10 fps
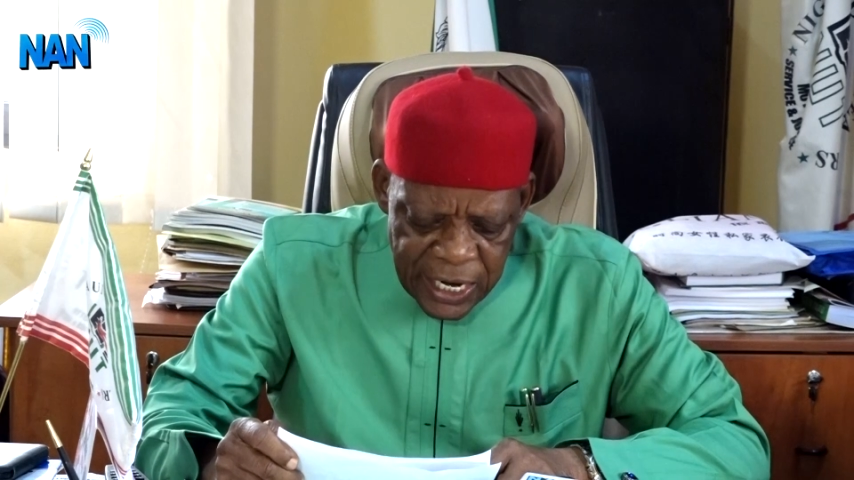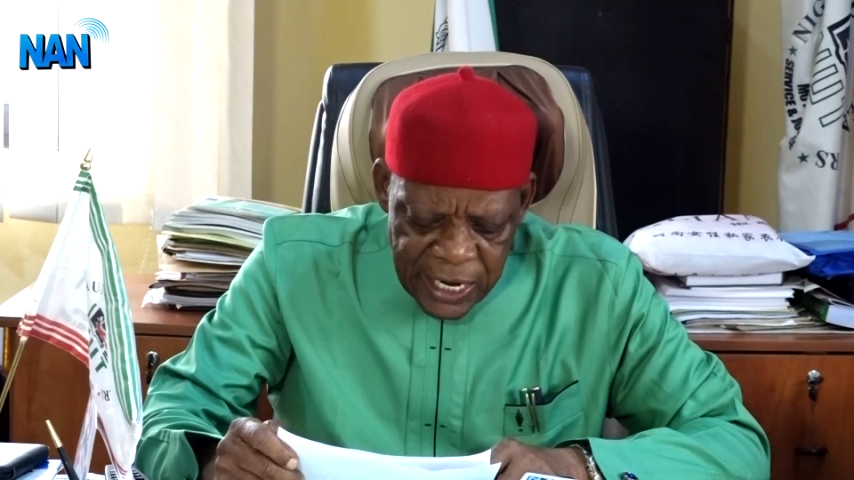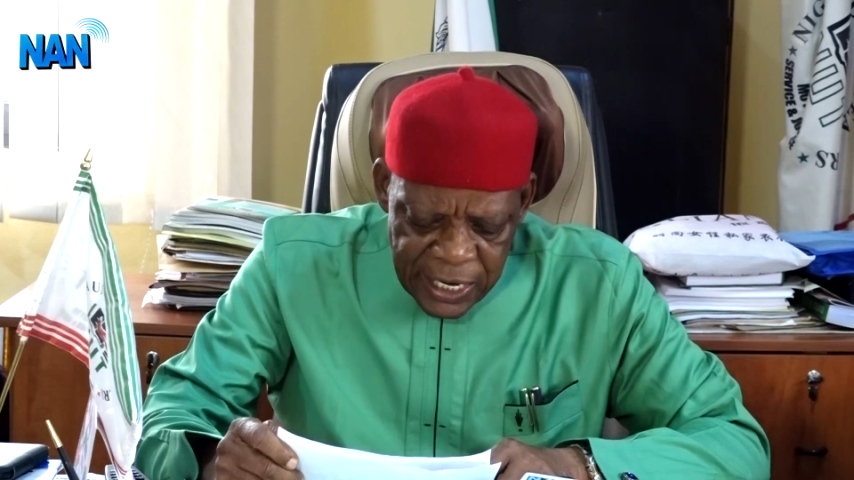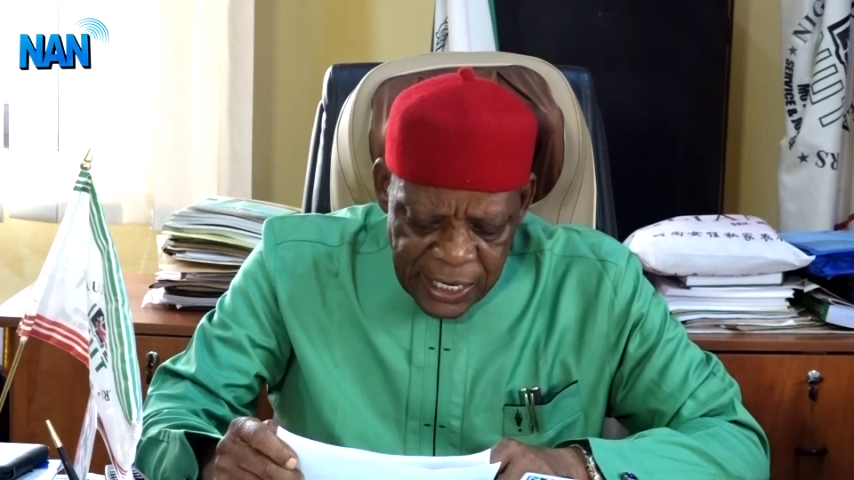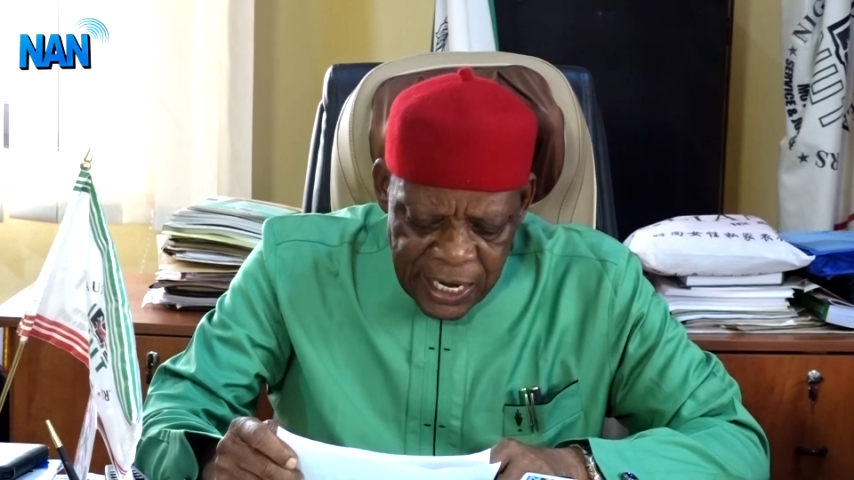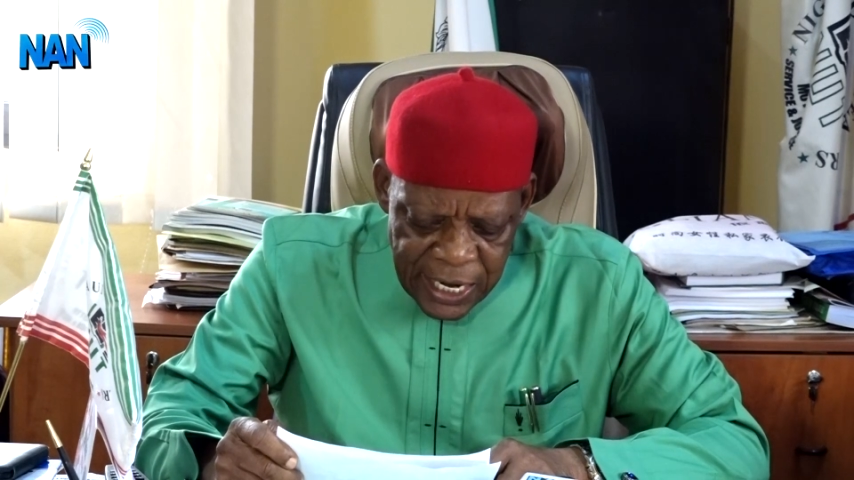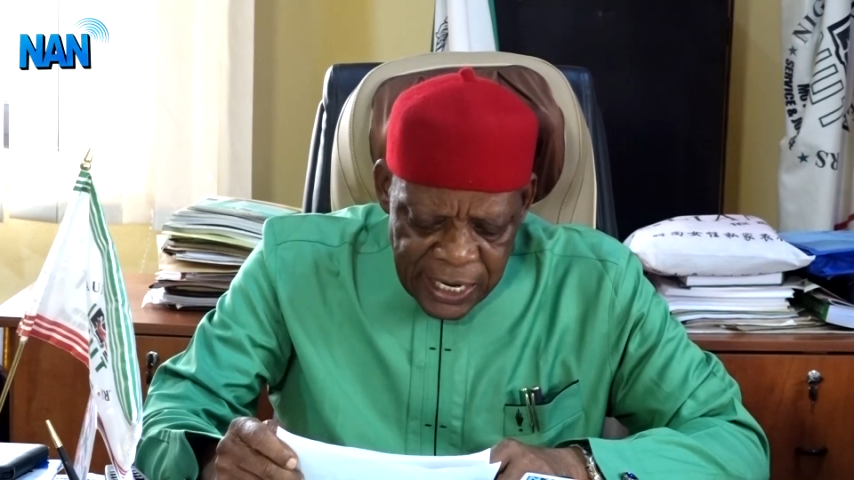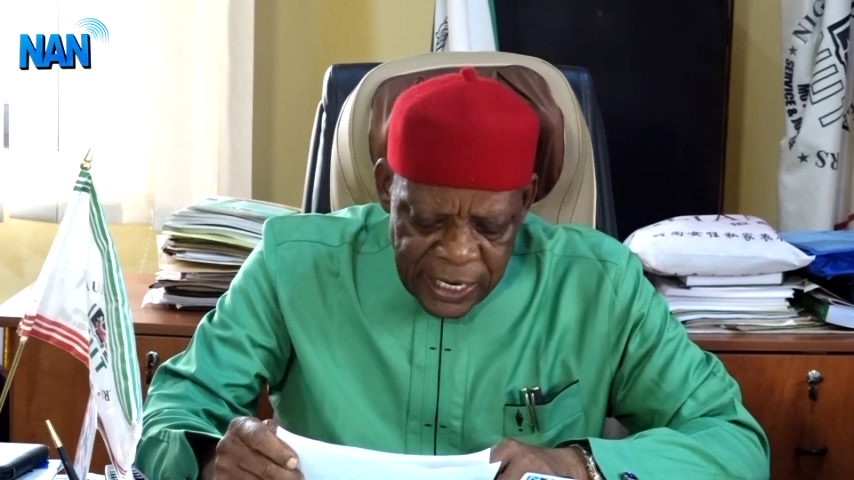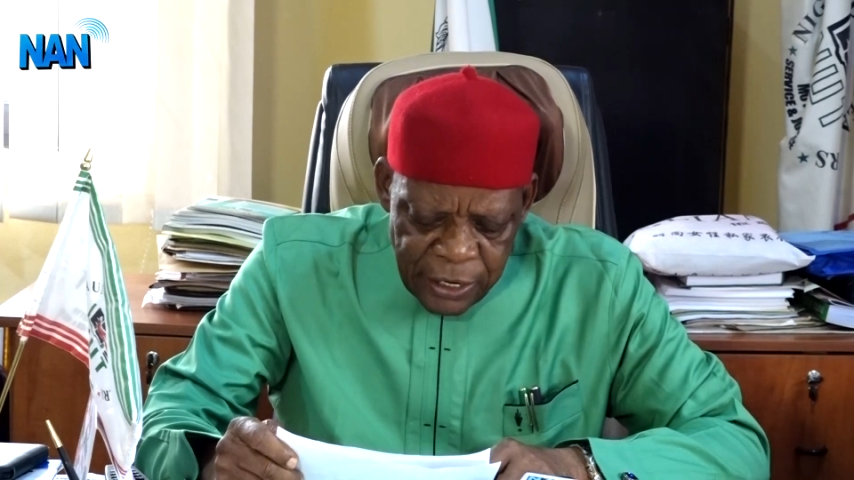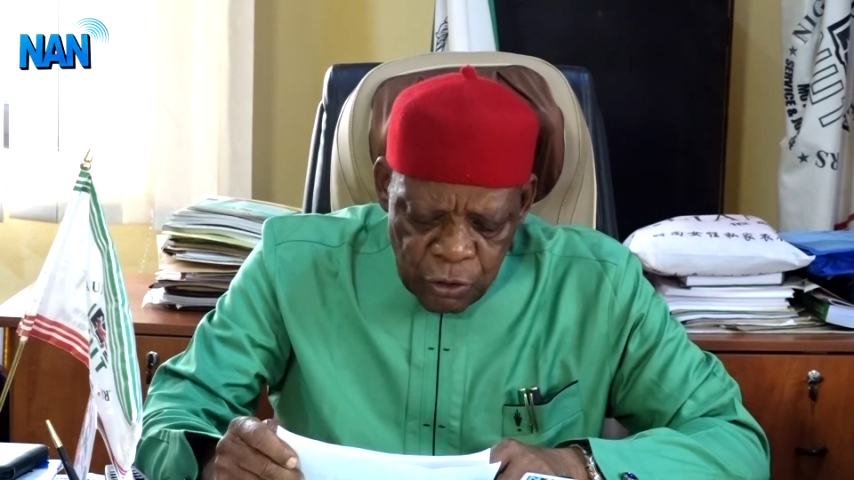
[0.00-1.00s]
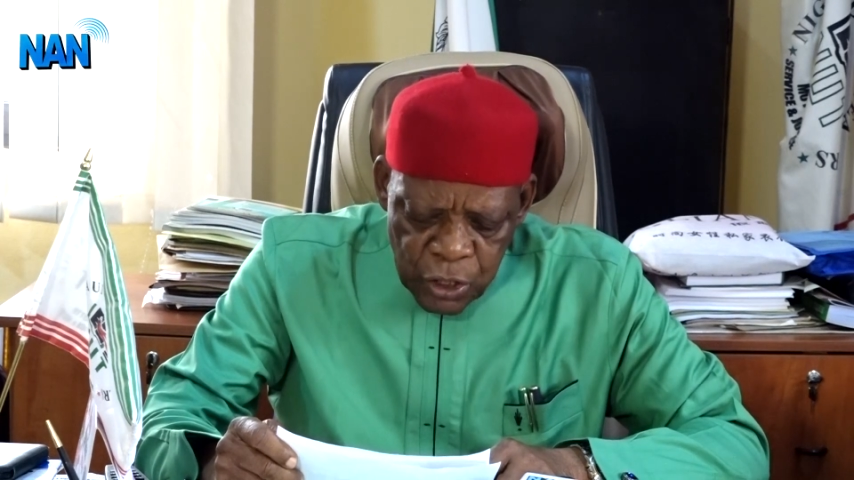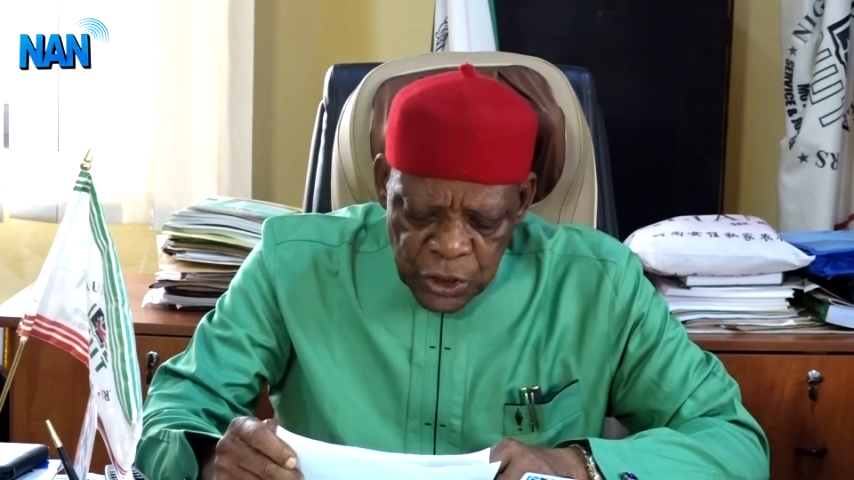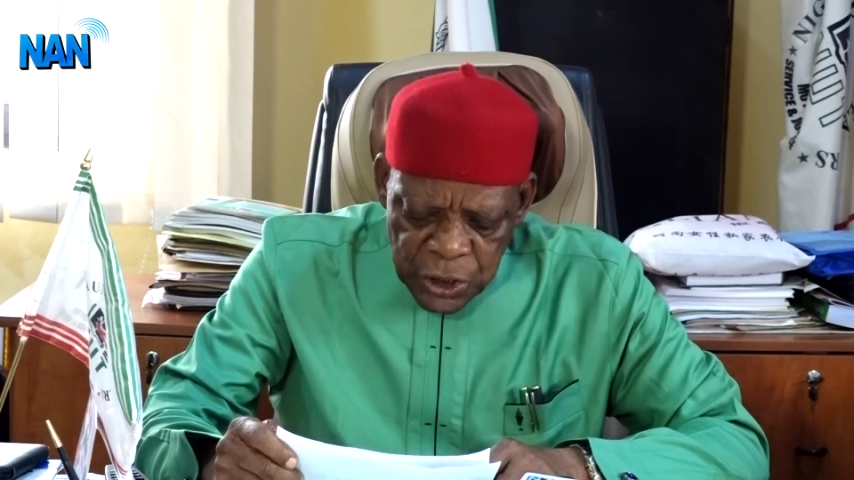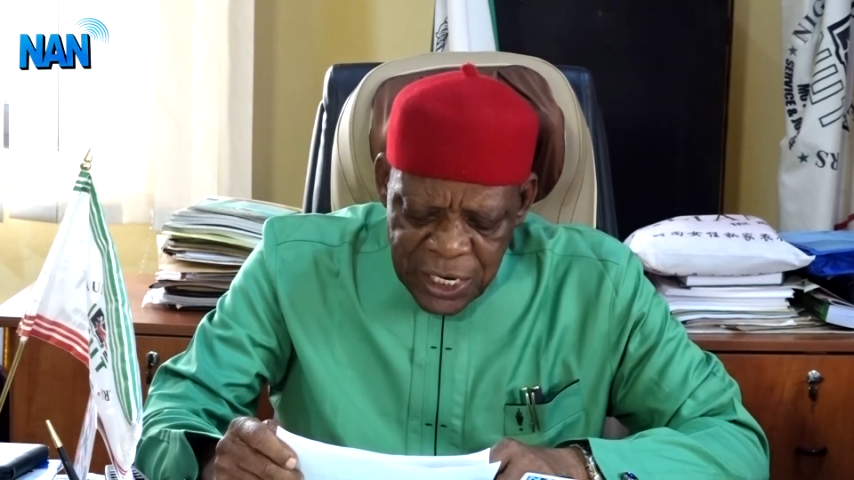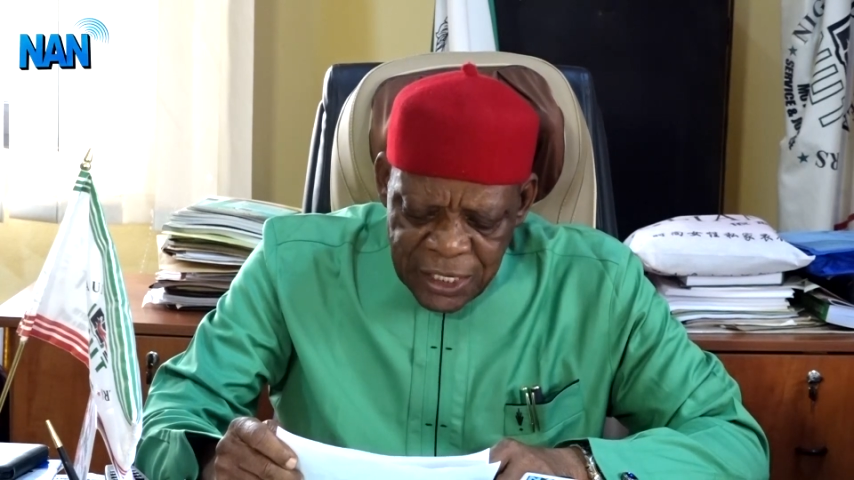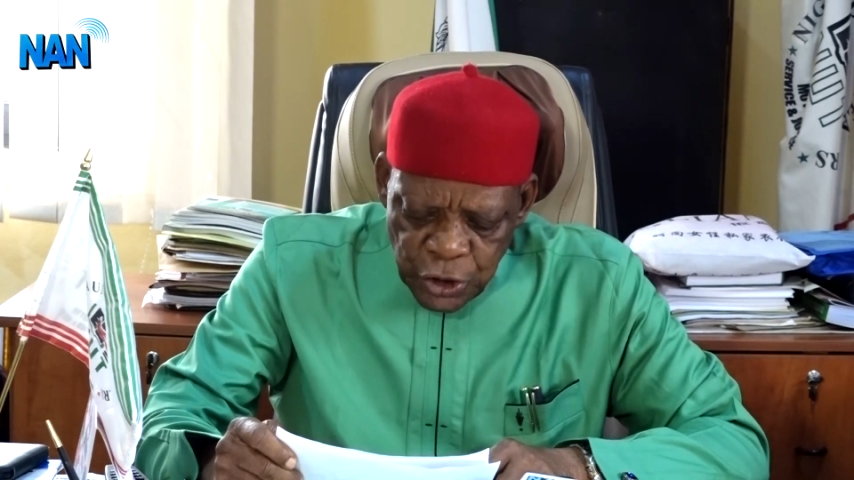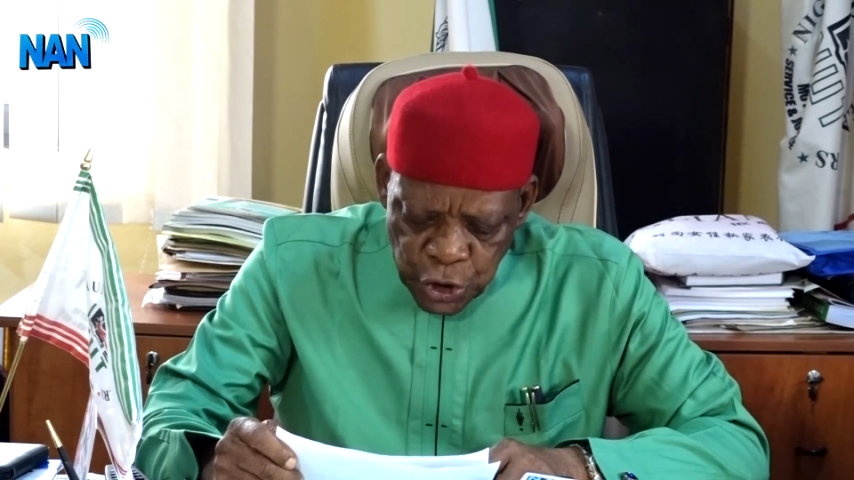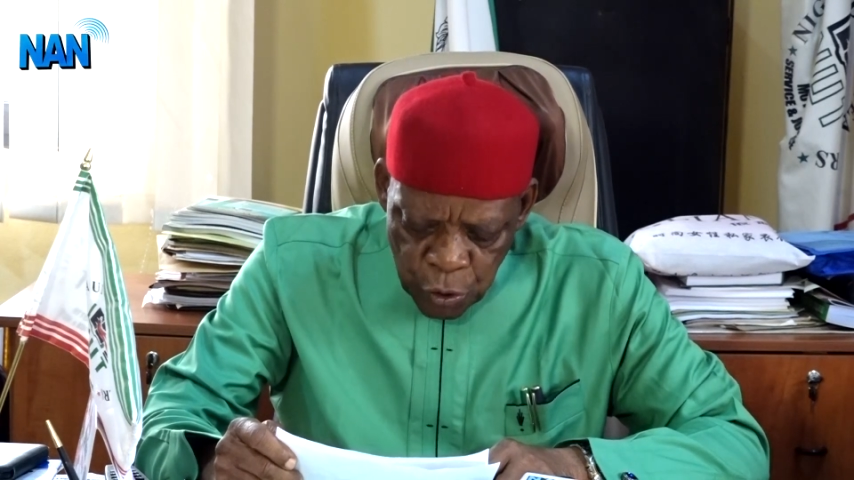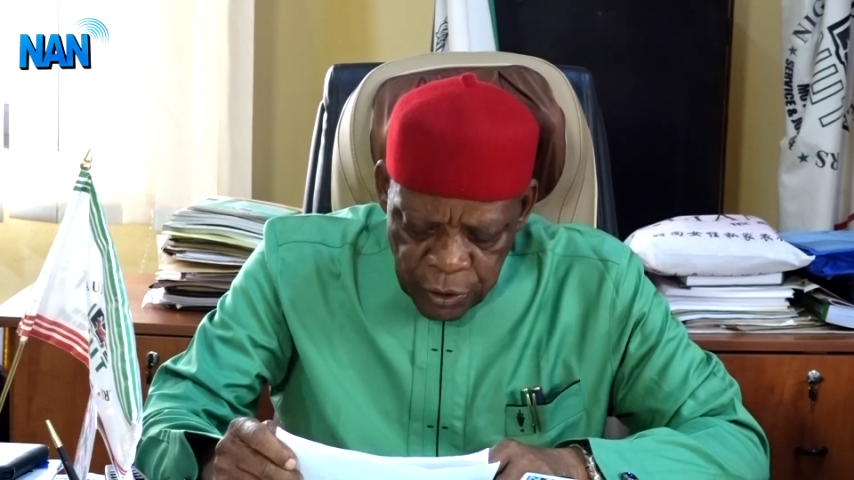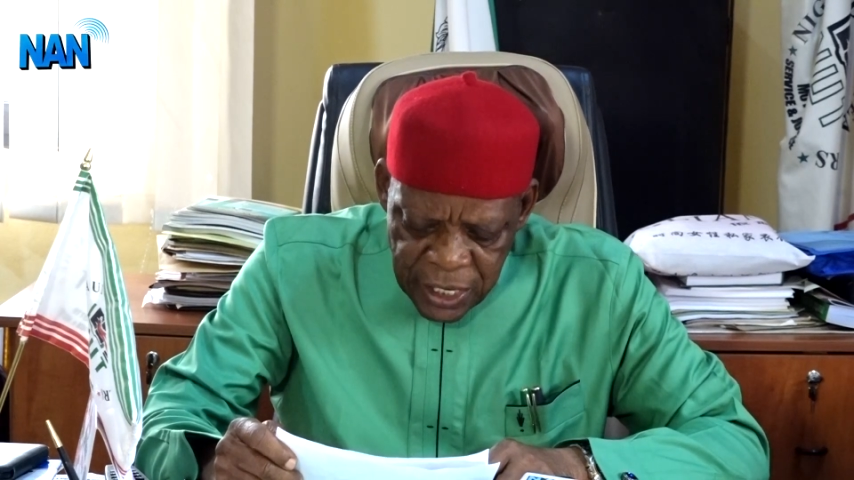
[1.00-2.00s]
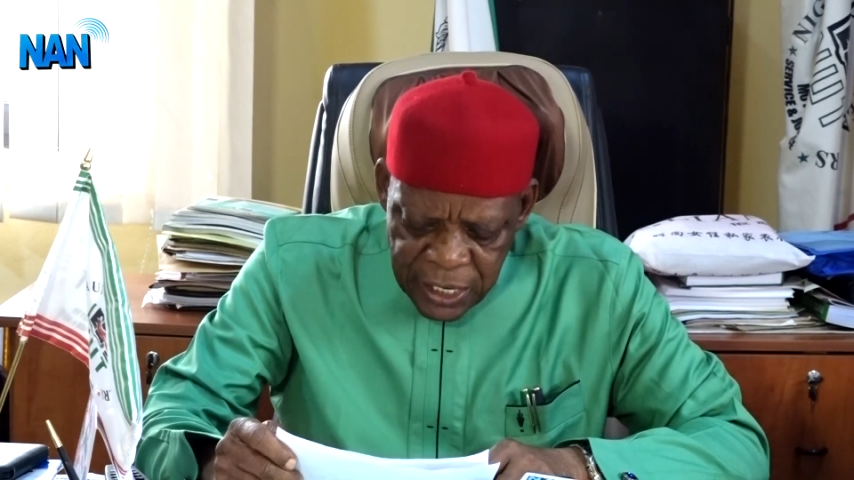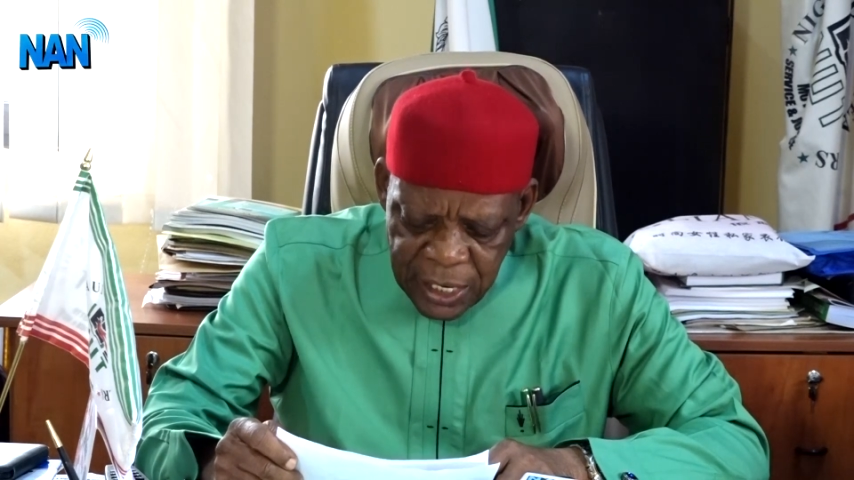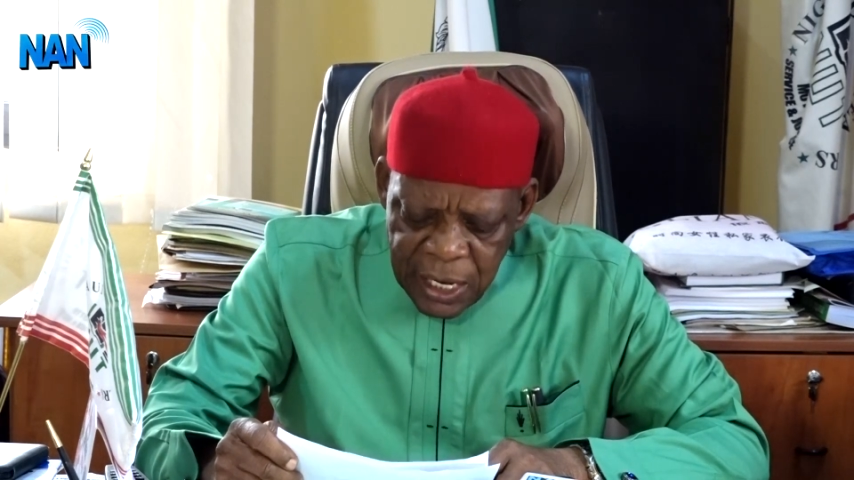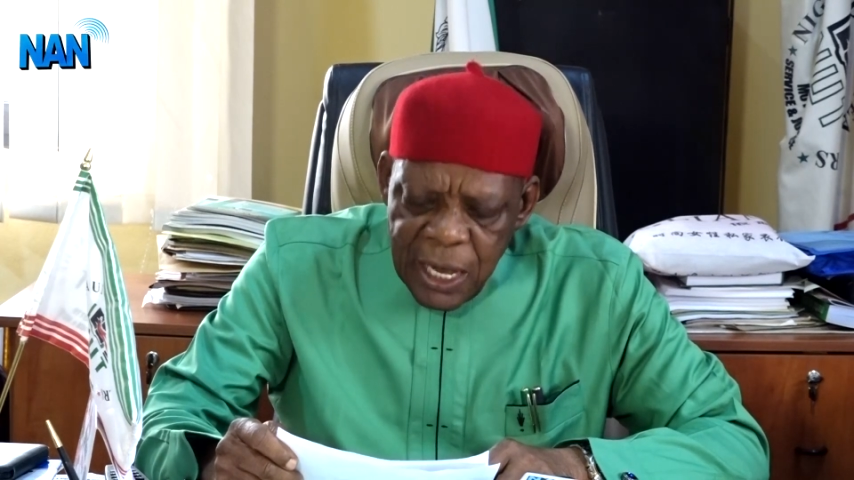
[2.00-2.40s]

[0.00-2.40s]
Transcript: in the educational journey